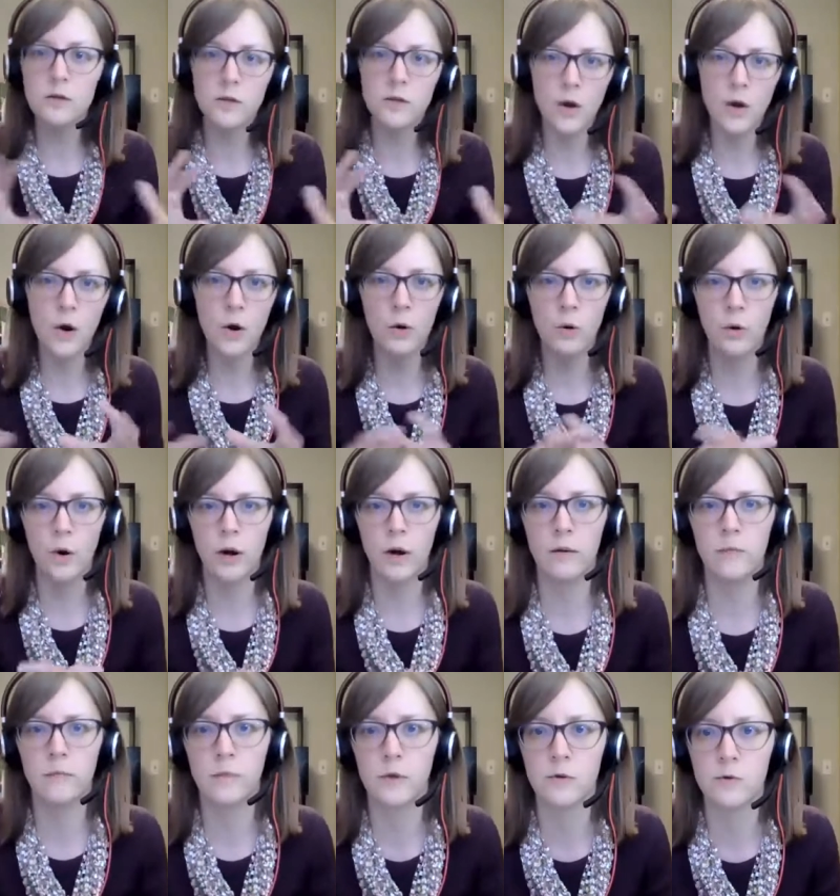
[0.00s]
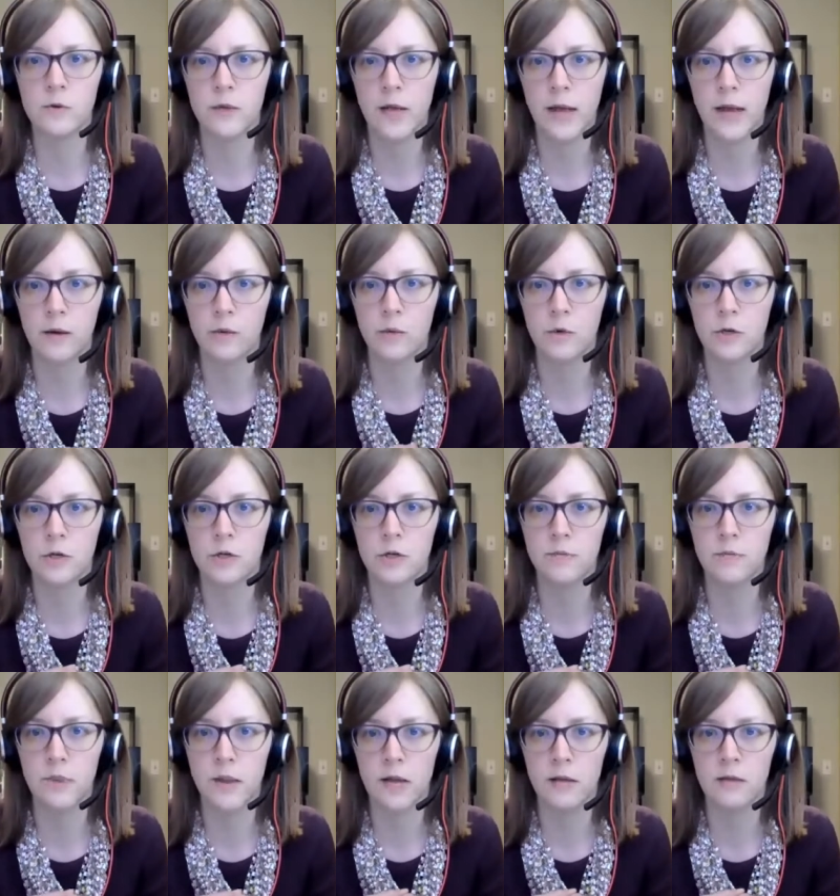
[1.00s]
So those language
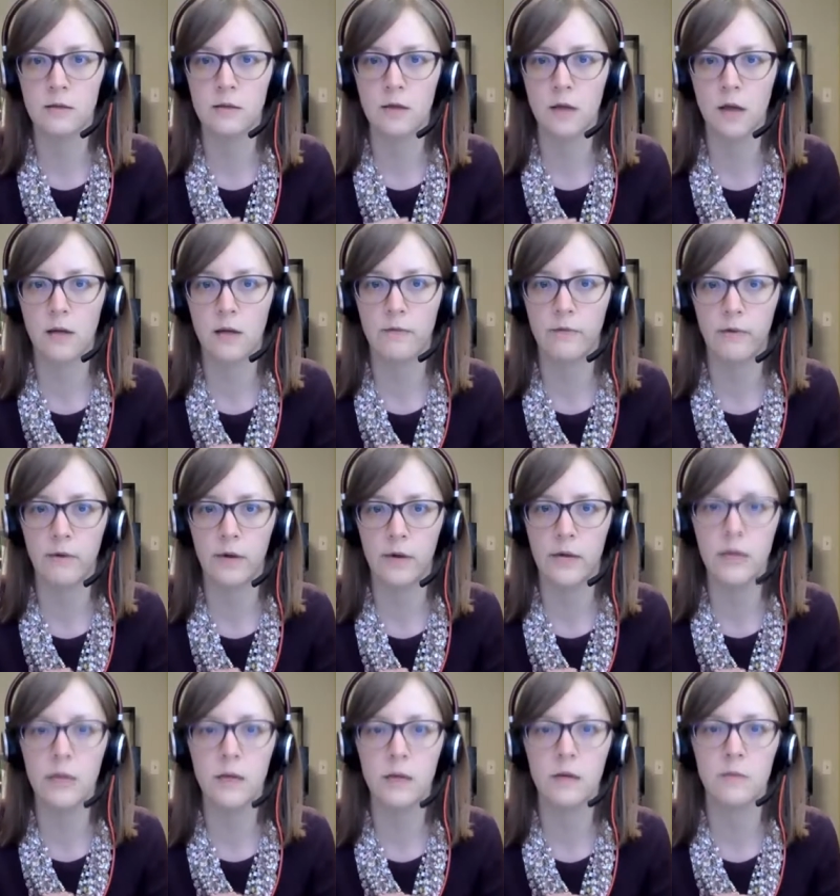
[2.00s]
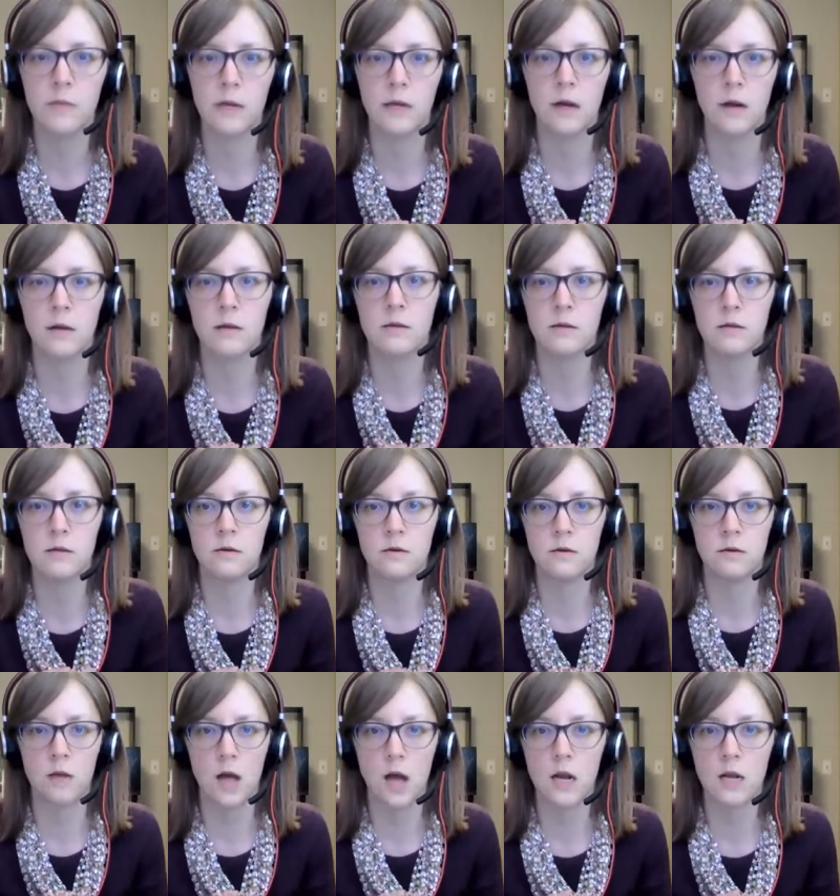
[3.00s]
debates get very heated because
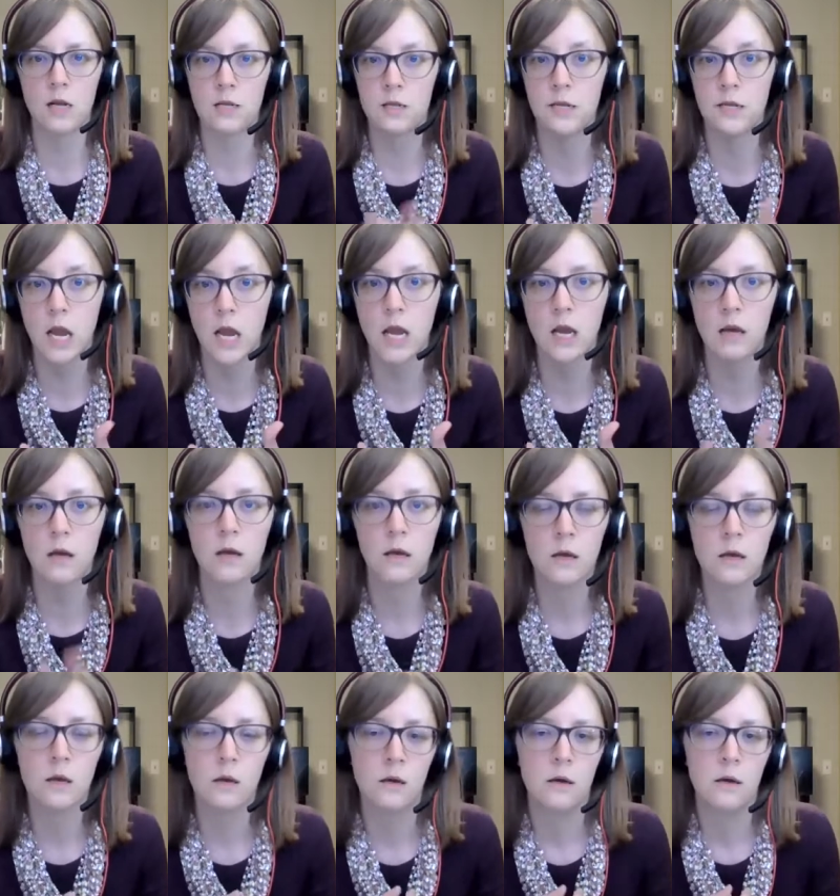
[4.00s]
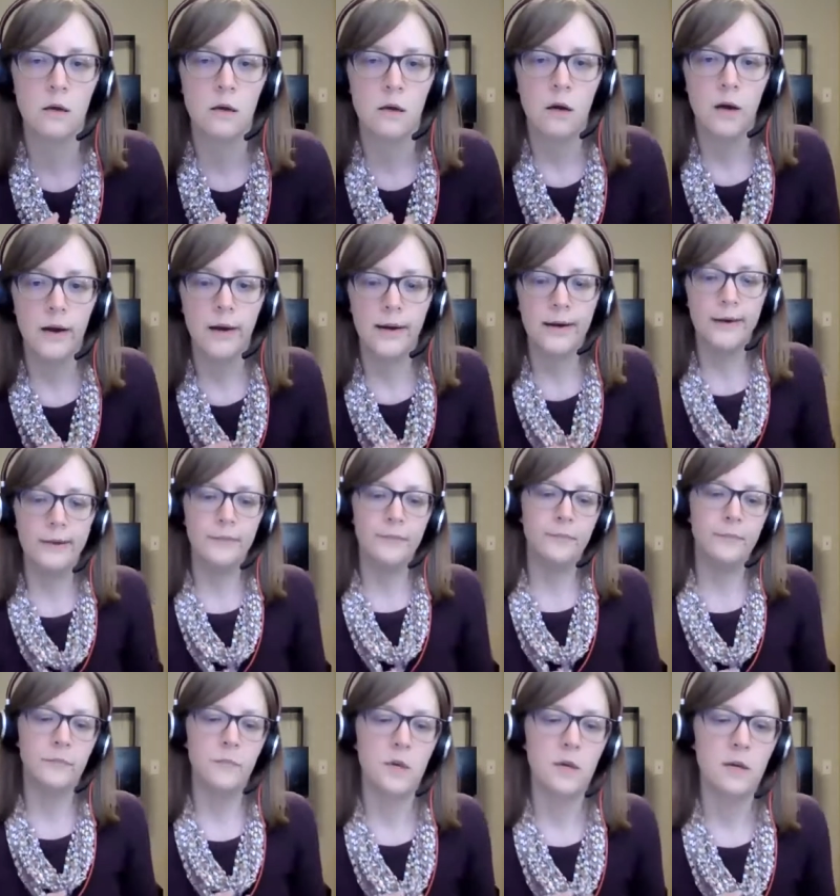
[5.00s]
there's a lot at stake.
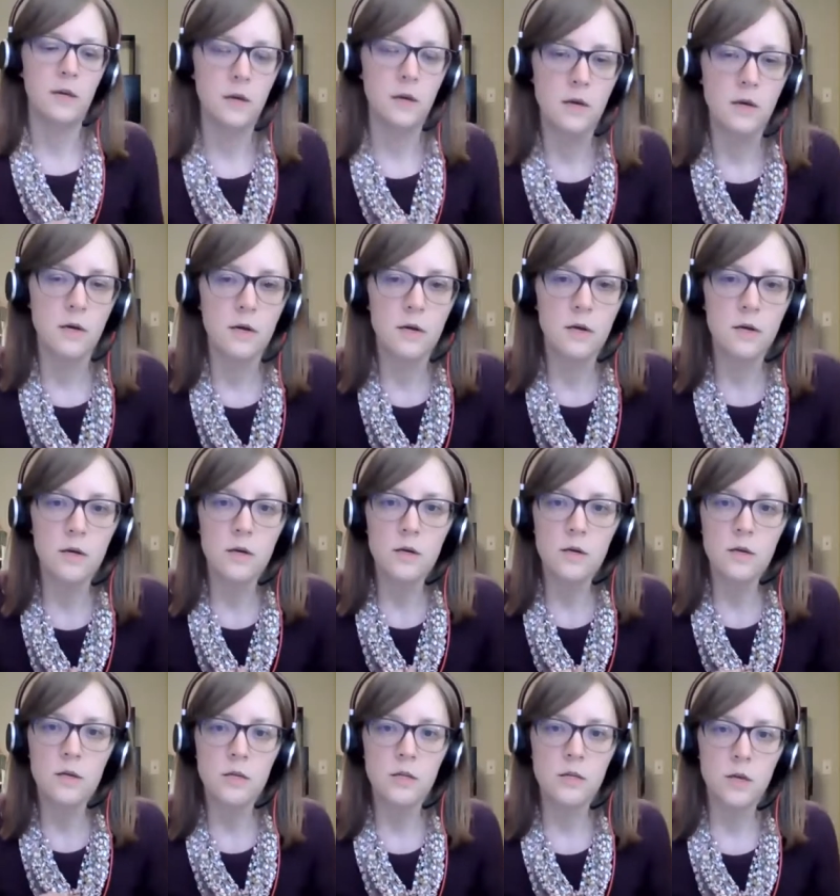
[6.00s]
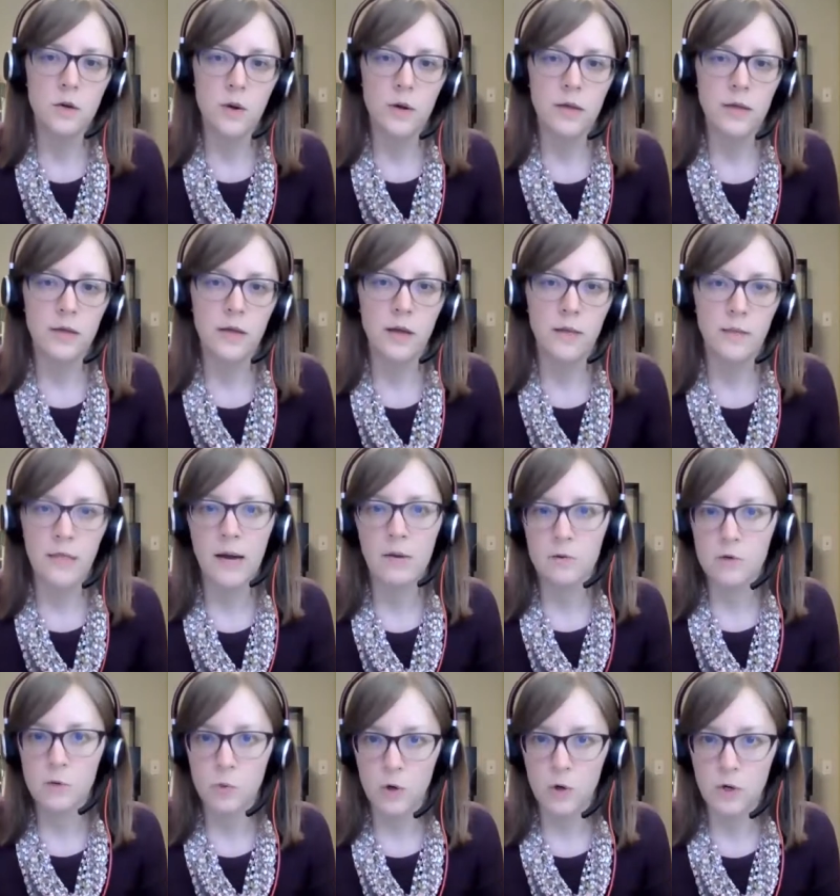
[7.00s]
Um, so I think, I mean, that
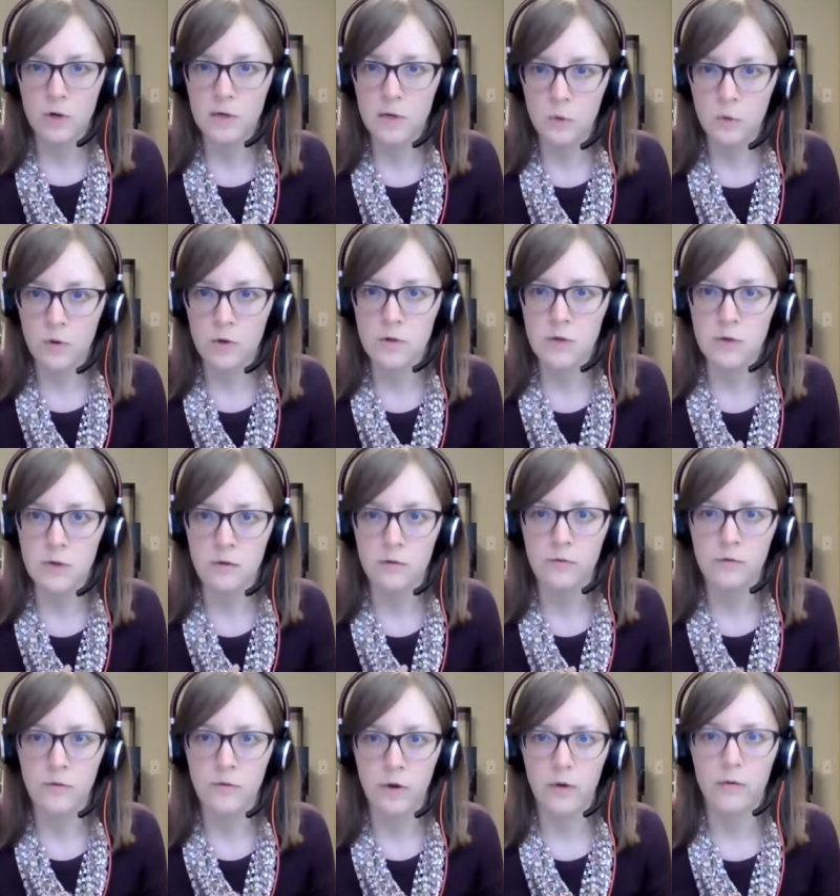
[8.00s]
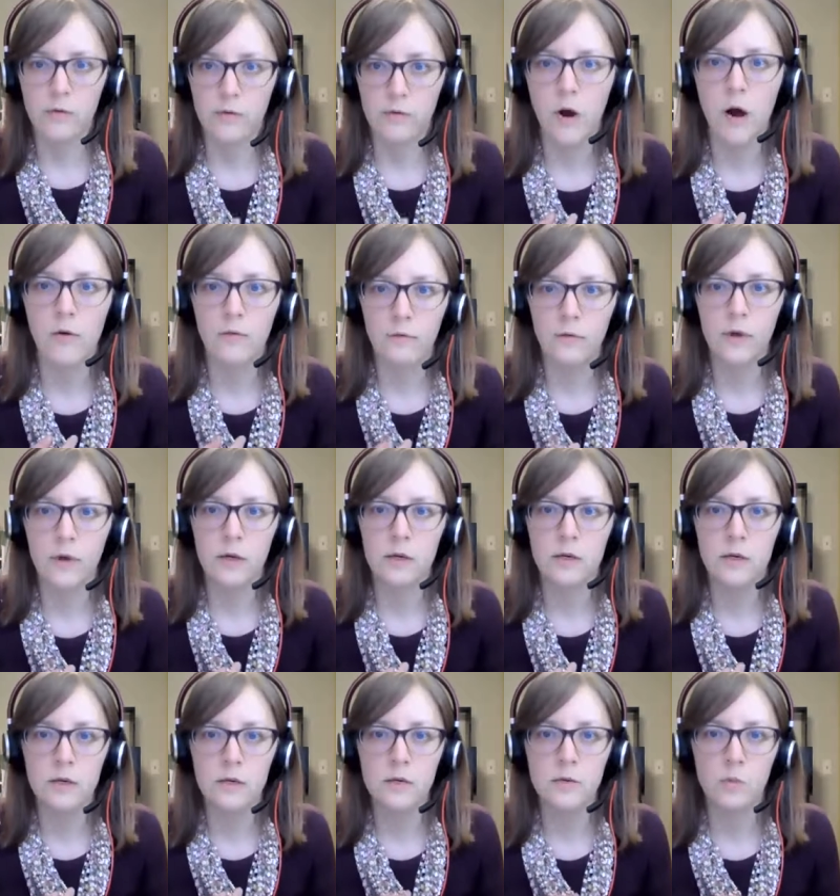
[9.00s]
was one source of
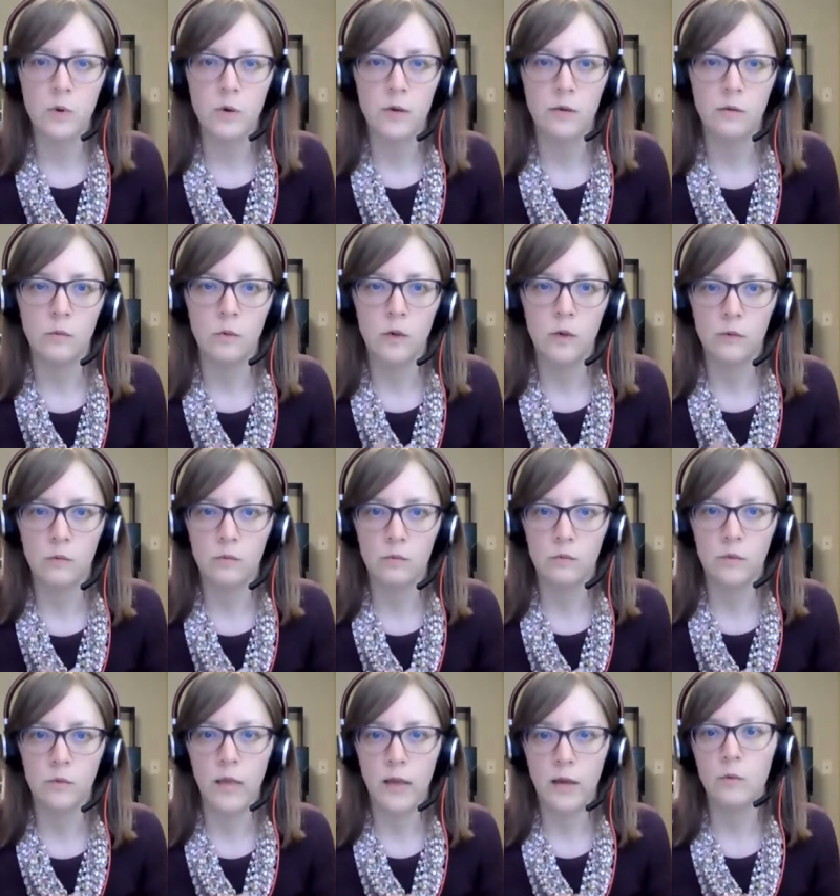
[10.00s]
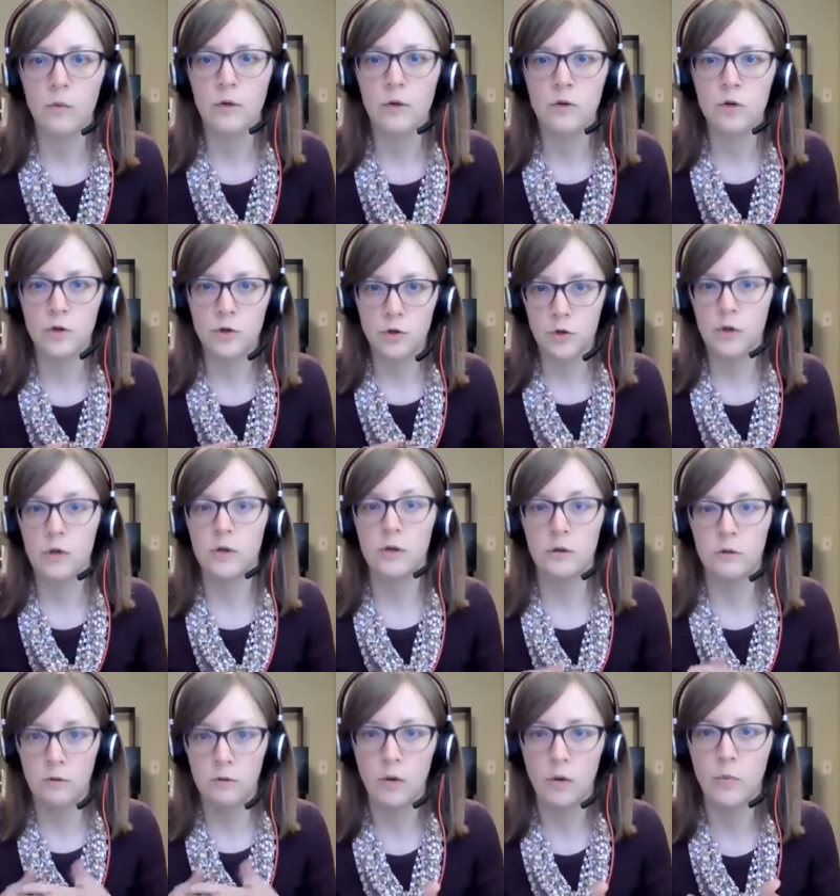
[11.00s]
conflict, is what language
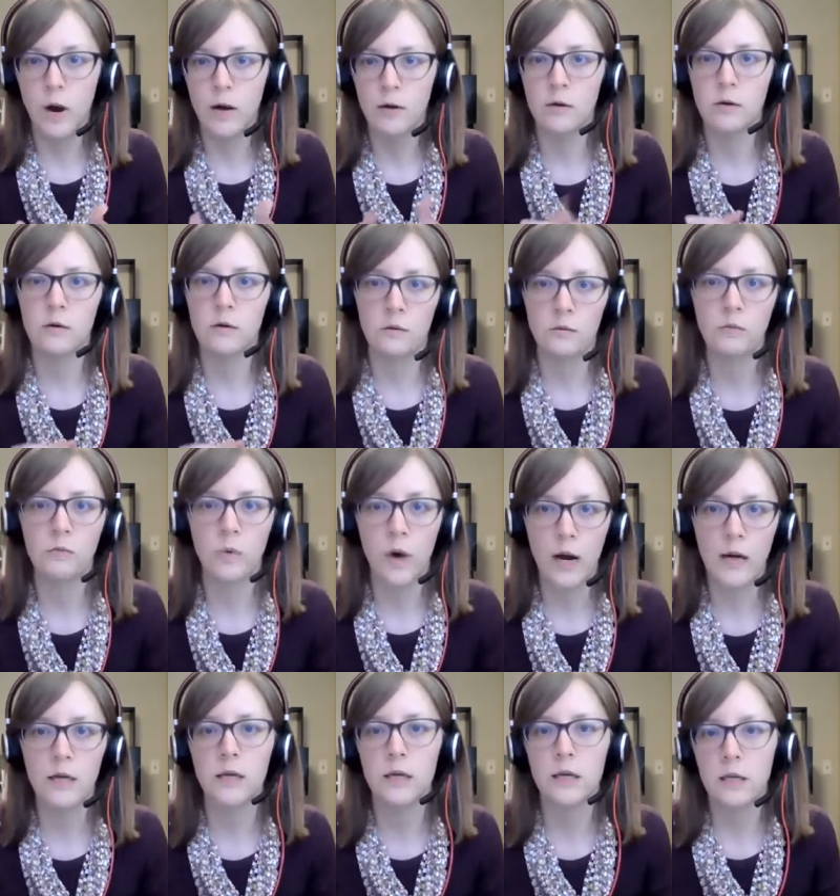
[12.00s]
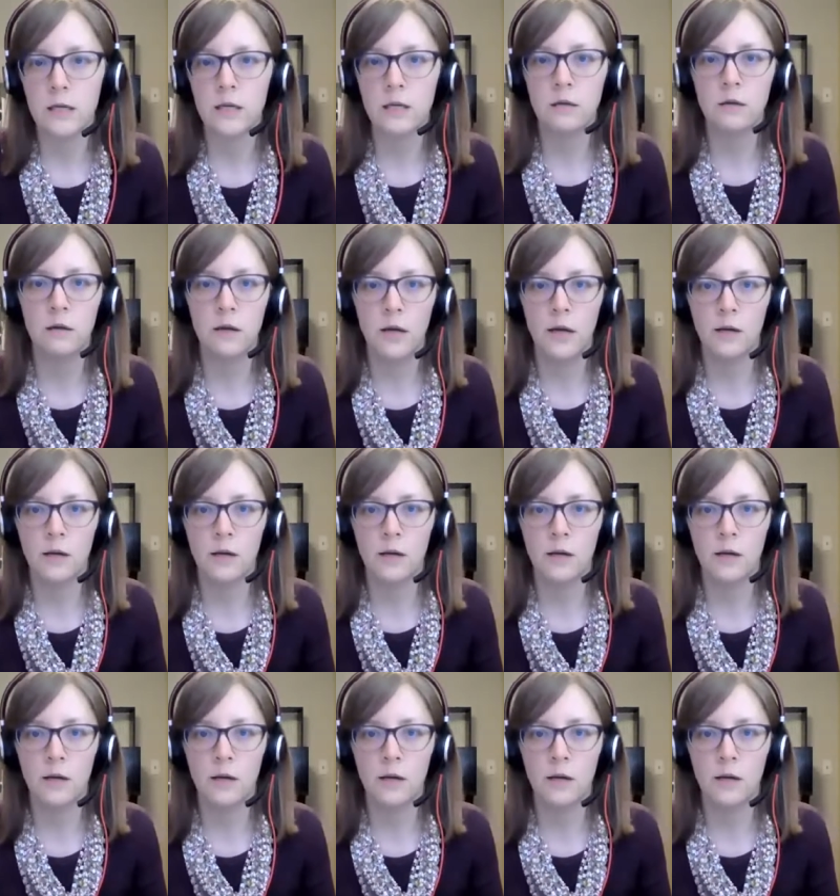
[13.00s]
should a writer write in?